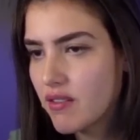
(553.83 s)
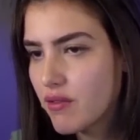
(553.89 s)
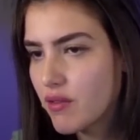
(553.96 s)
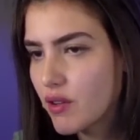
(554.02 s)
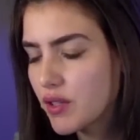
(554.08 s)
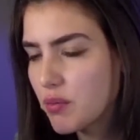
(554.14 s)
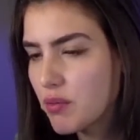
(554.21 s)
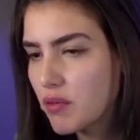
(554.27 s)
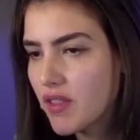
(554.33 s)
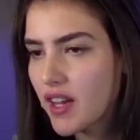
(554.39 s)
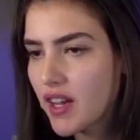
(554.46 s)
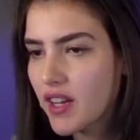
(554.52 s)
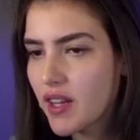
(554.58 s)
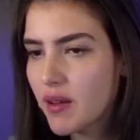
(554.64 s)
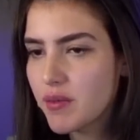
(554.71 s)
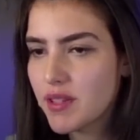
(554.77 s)
First move
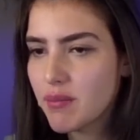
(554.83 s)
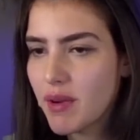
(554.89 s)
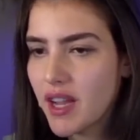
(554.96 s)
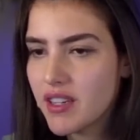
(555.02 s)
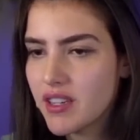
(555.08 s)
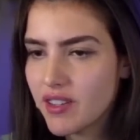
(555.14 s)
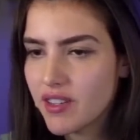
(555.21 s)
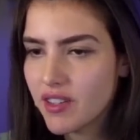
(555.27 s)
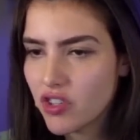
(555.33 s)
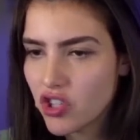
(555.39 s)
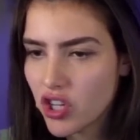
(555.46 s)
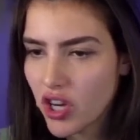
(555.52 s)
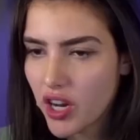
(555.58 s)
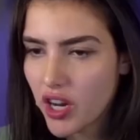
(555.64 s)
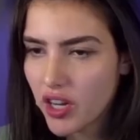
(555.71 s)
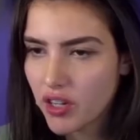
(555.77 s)
that comes to mind is this
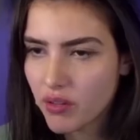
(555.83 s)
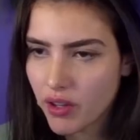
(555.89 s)
check.